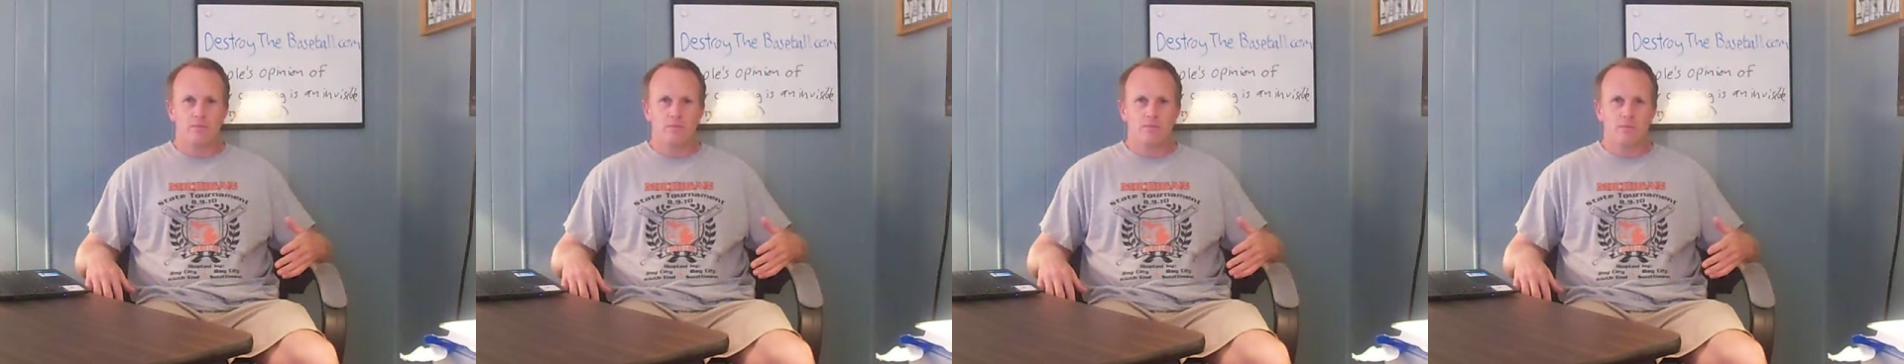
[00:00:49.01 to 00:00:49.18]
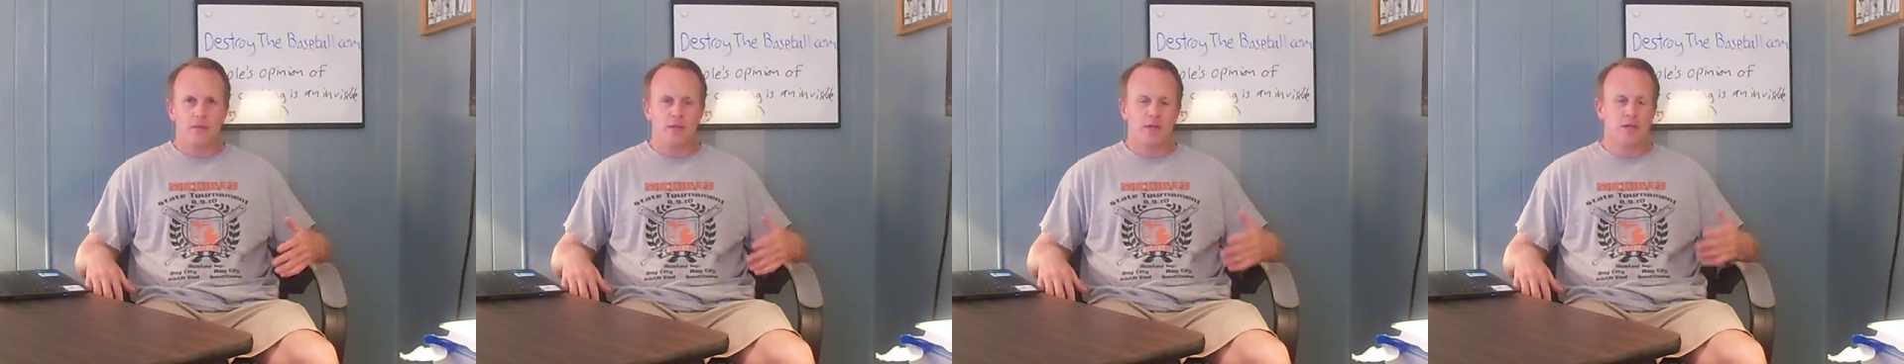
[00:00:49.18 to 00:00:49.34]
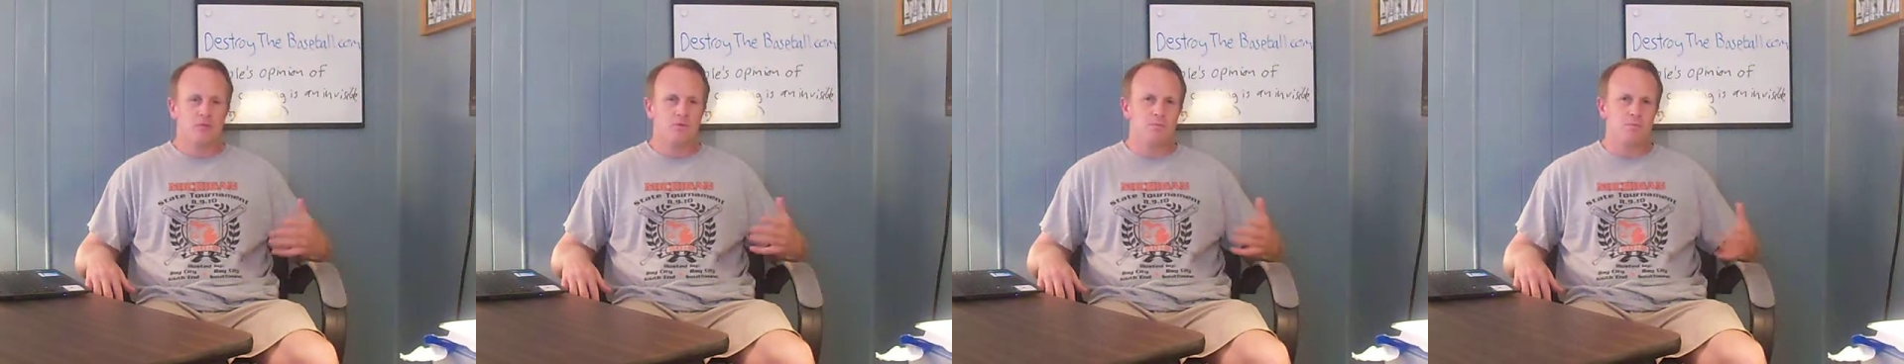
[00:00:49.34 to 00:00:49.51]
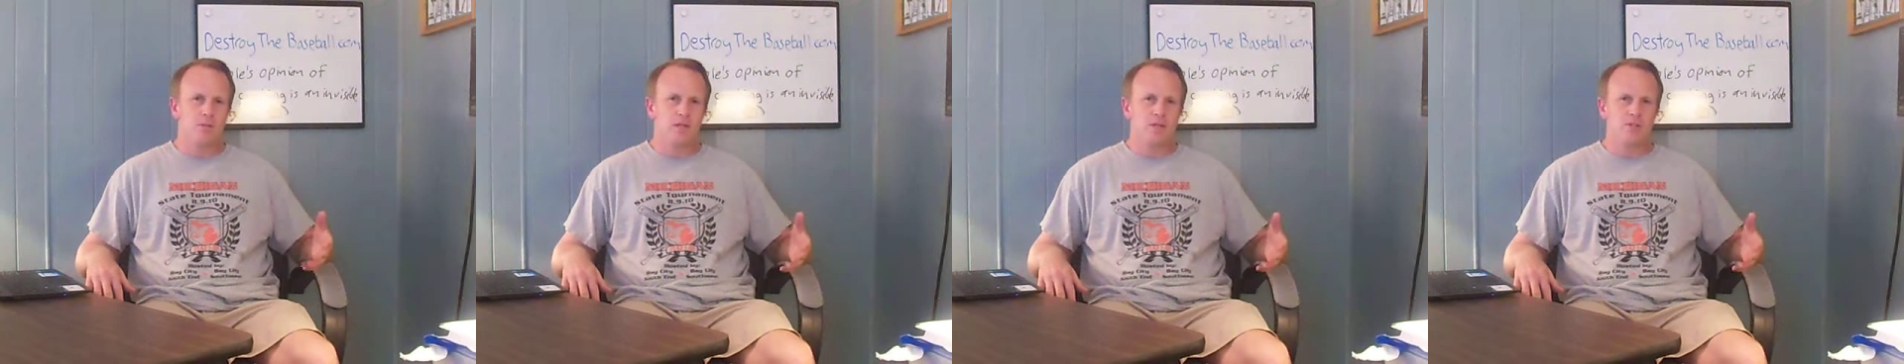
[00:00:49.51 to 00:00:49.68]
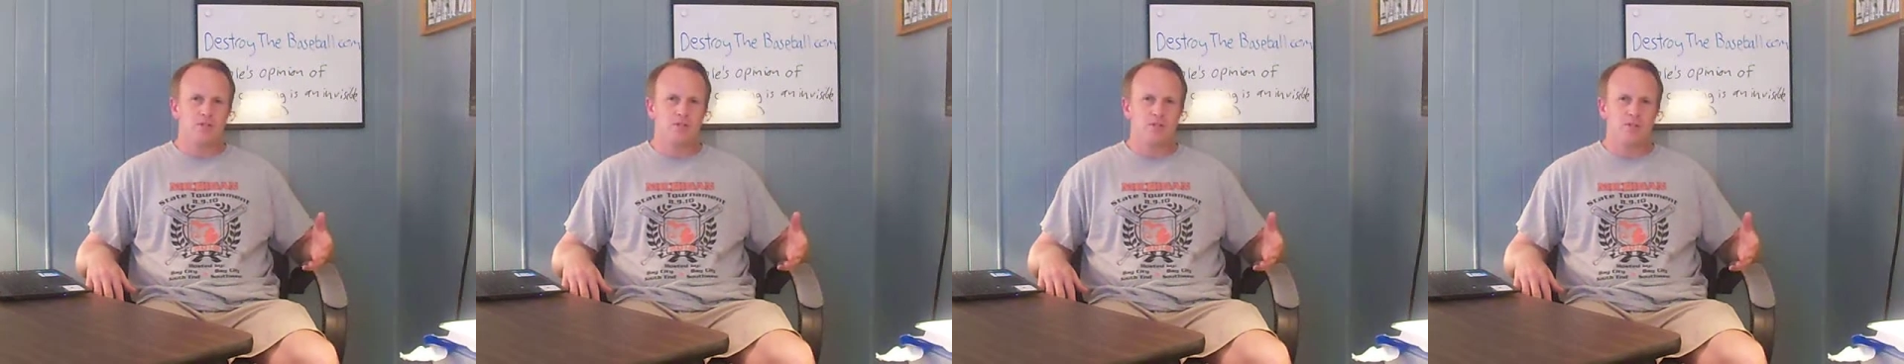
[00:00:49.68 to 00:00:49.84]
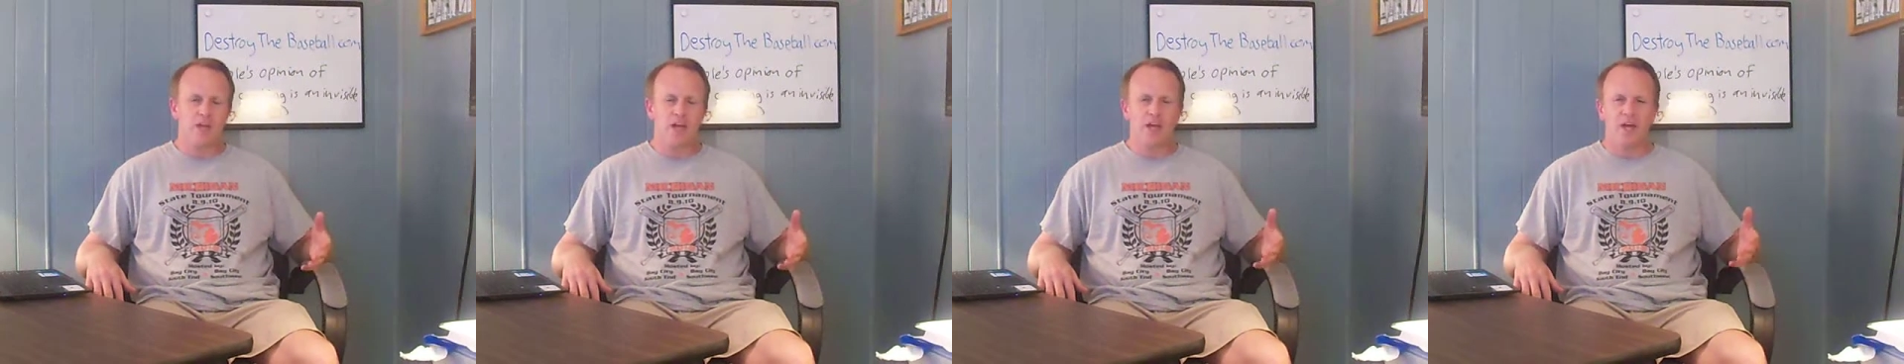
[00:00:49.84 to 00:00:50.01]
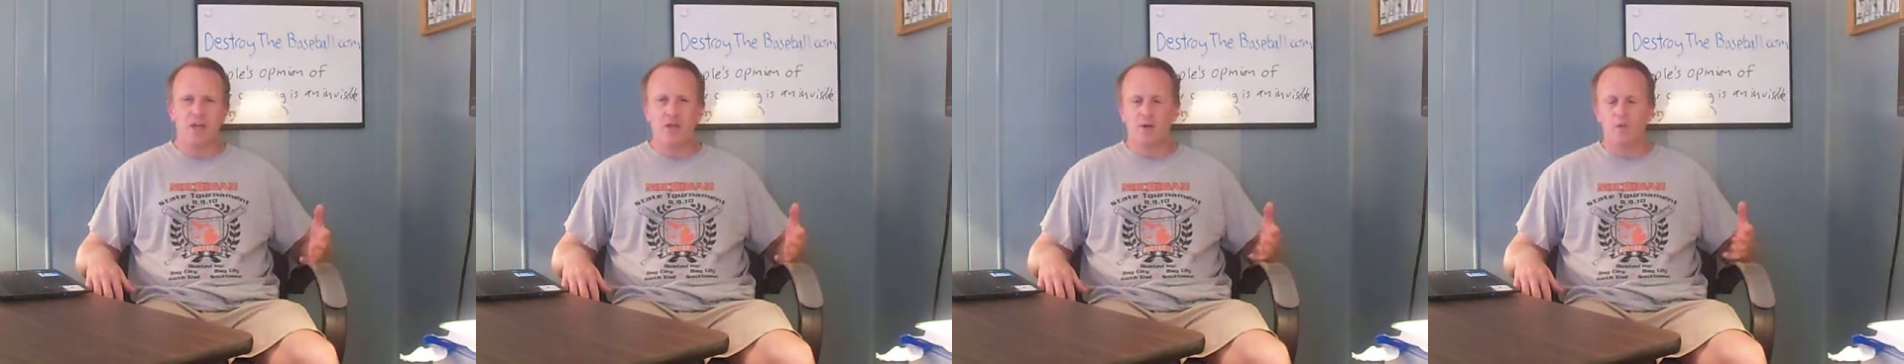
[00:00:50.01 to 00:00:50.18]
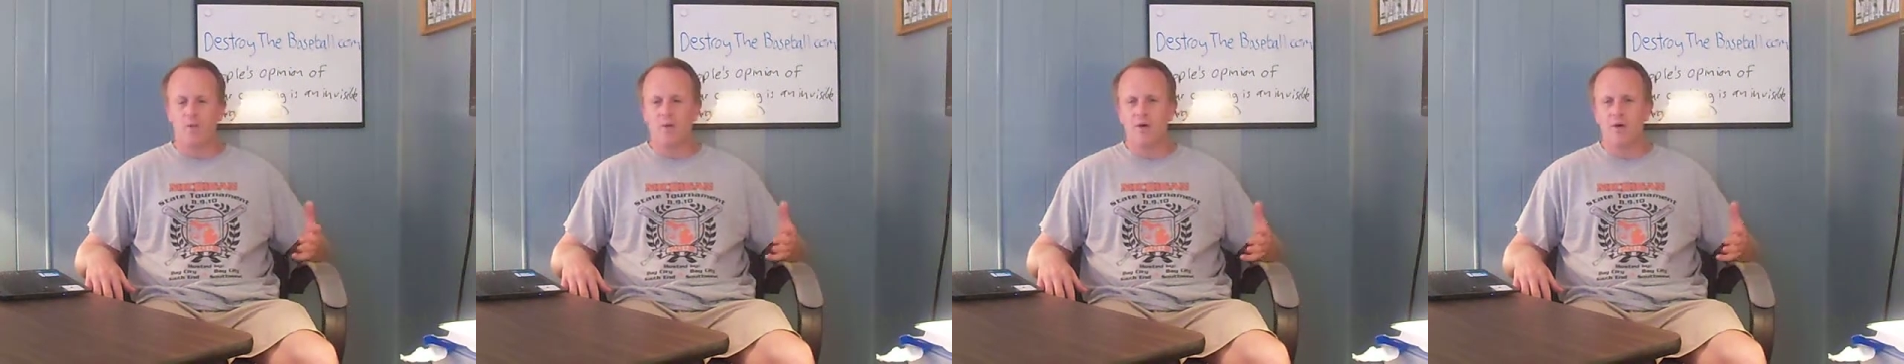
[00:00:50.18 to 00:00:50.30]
that is being said and